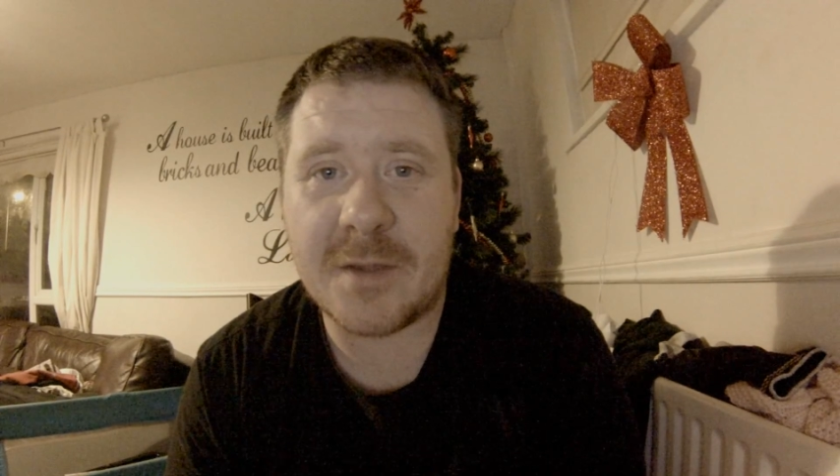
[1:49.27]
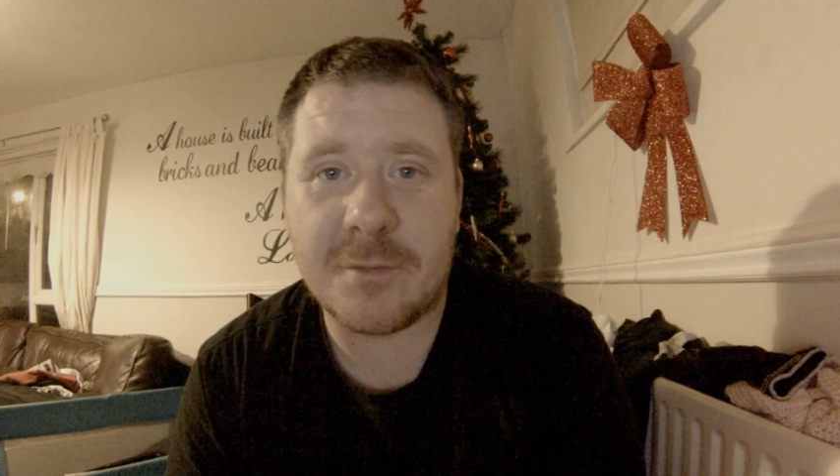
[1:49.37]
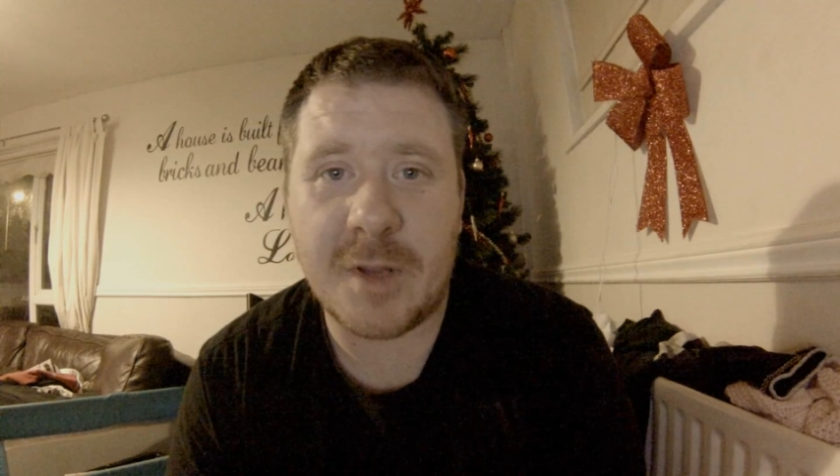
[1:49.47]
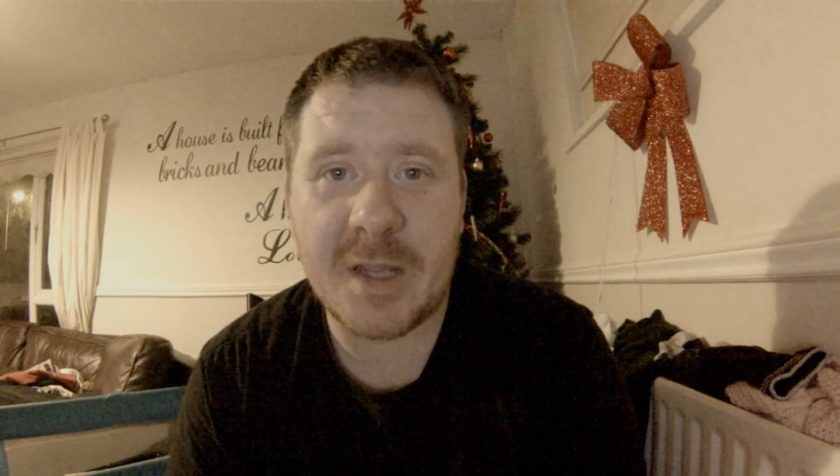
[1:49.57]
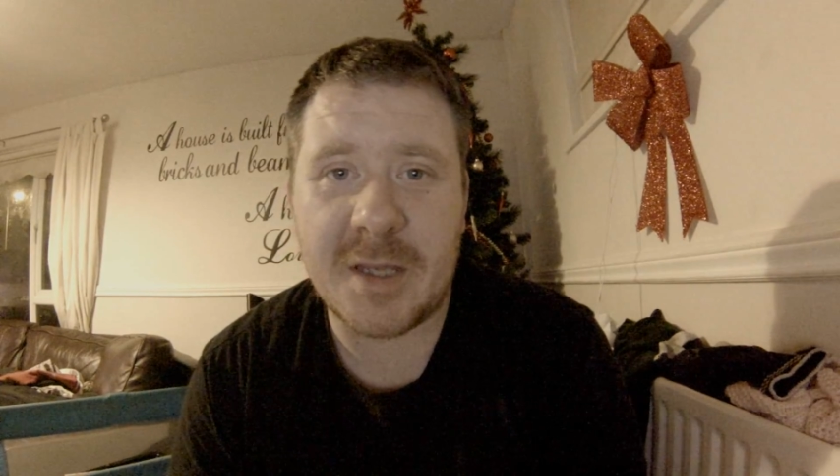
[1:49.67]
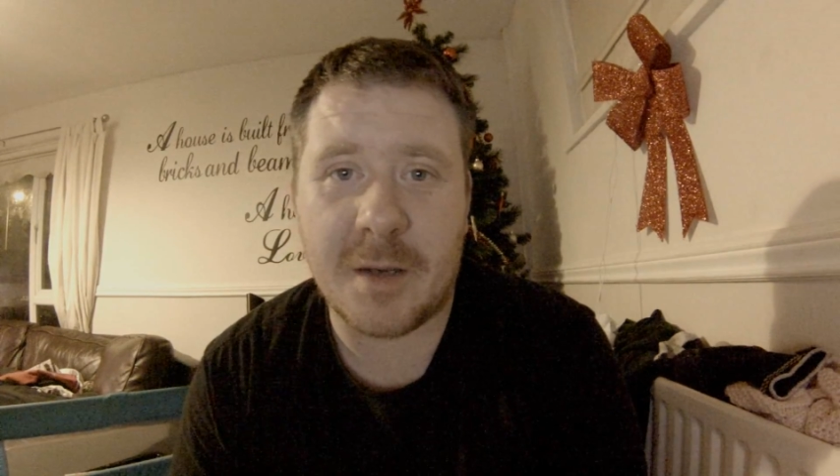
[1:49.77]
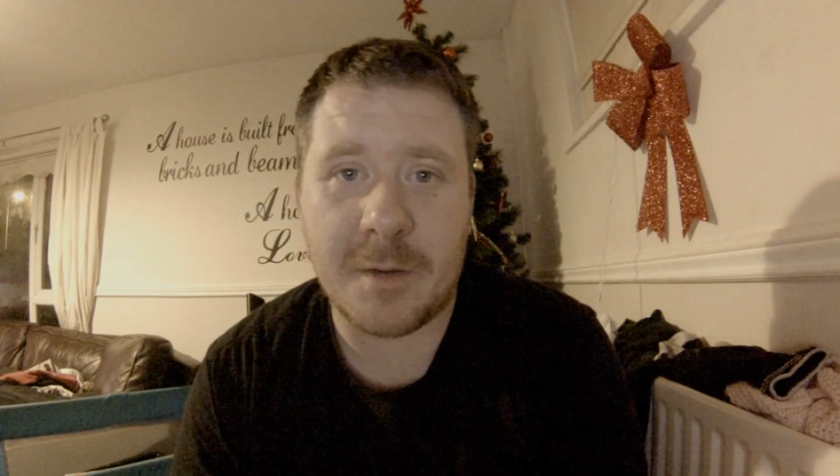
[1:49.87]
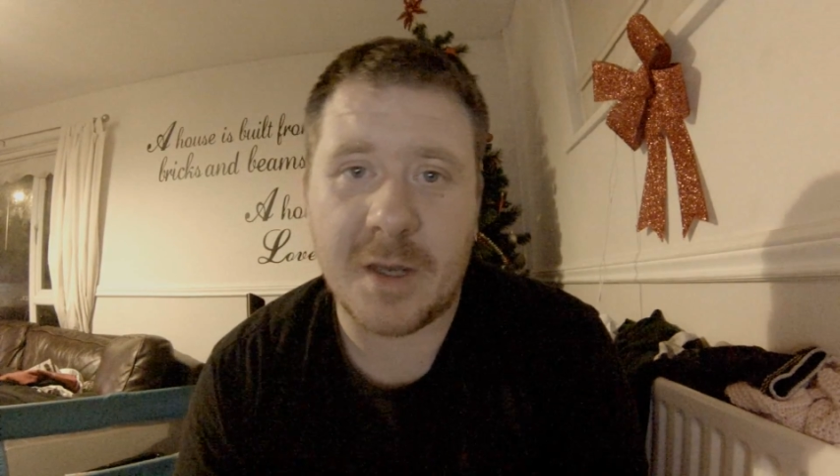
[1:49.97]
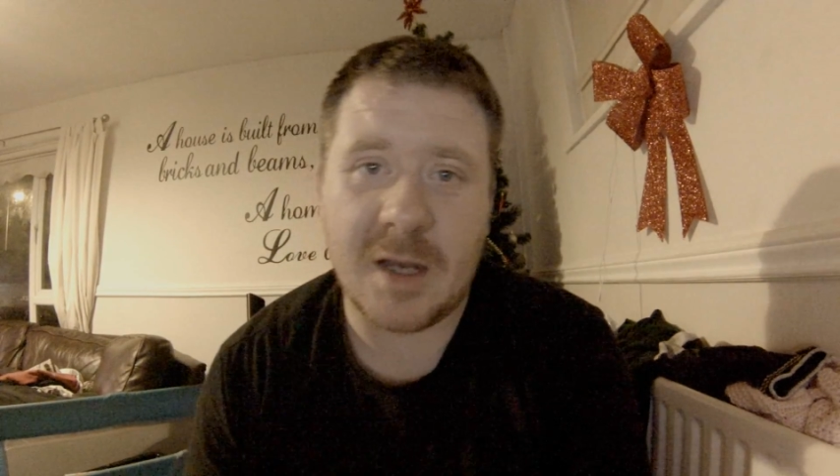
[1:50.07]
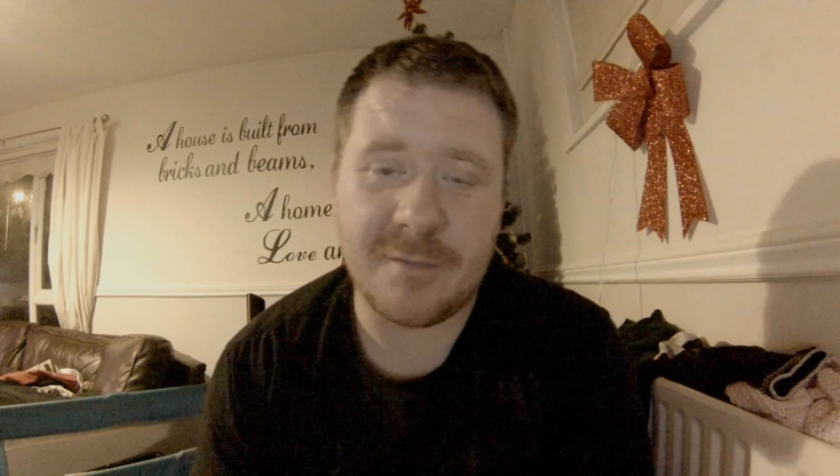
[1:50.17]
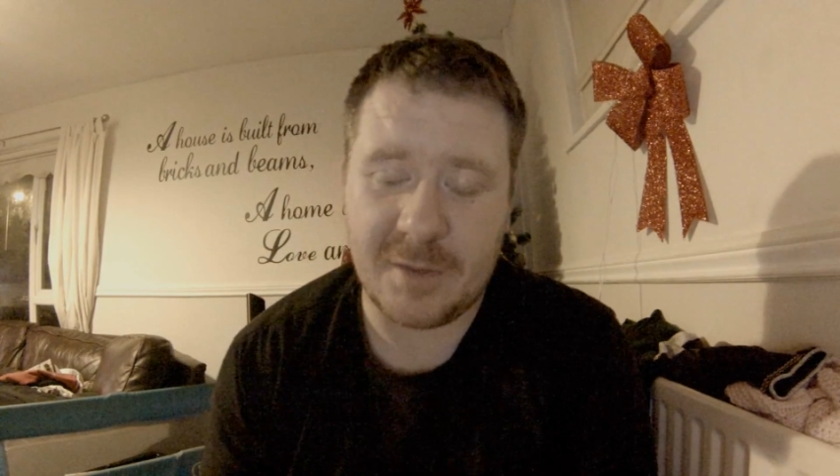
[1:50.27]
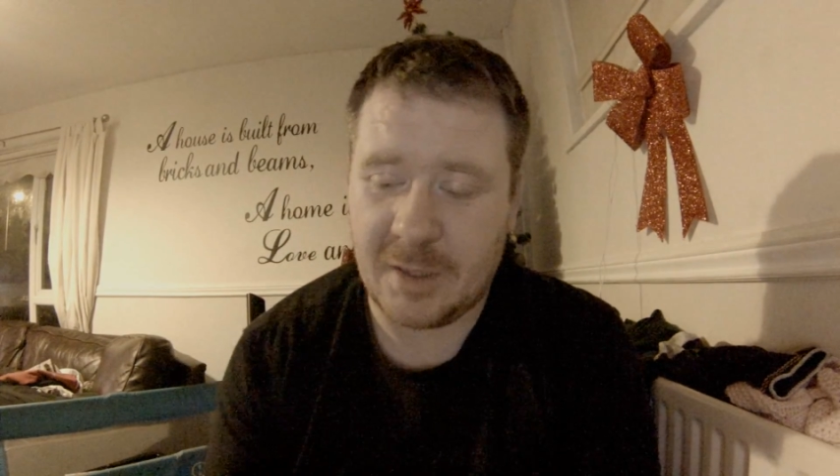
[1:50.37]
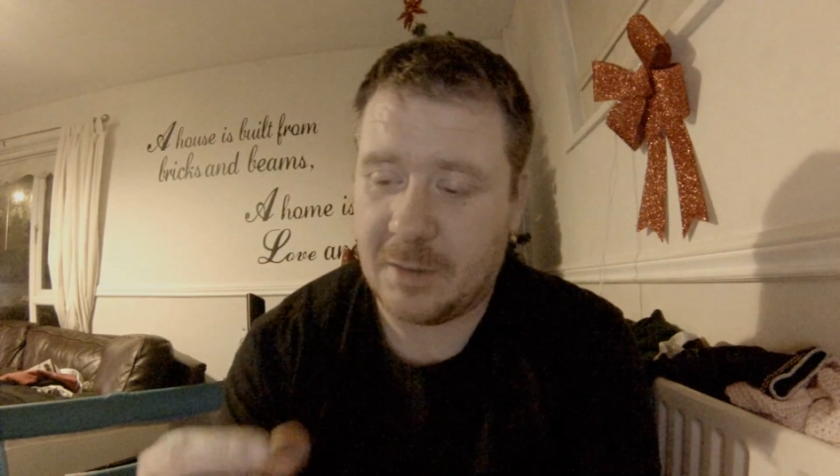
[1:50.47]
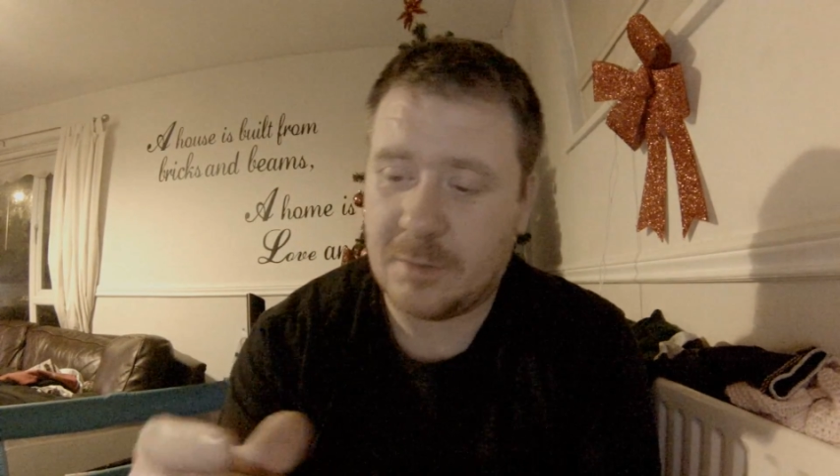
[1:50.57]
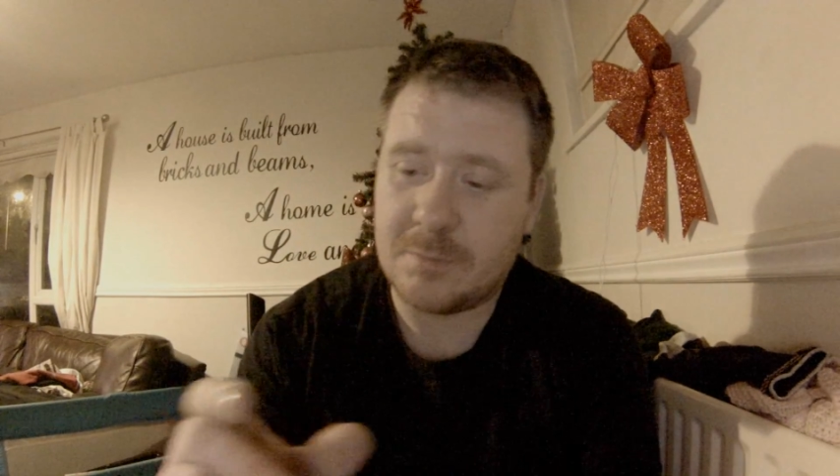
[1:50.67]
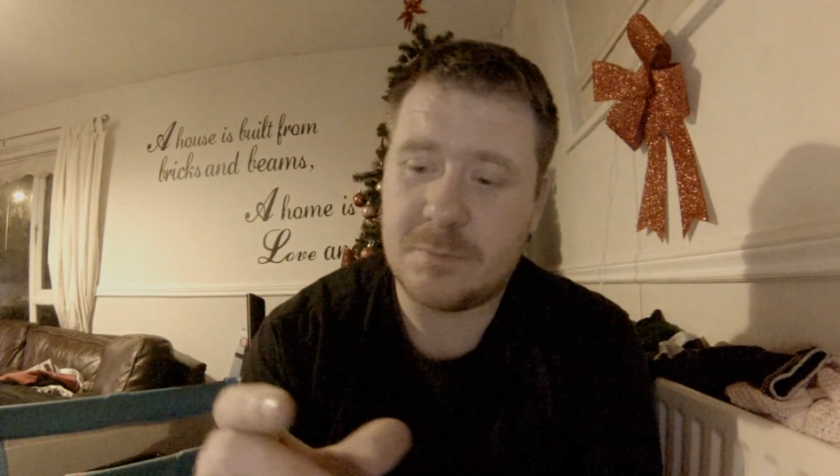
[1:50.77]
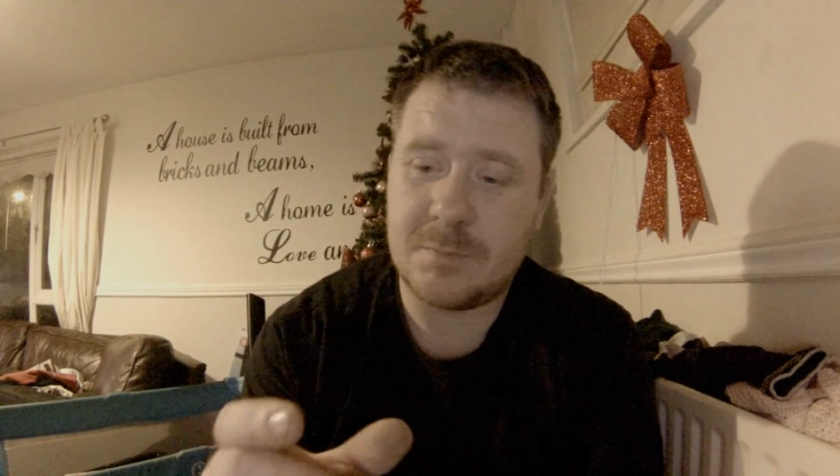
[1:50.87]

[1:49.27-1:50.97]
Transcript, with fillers: of the radio it'll have a little,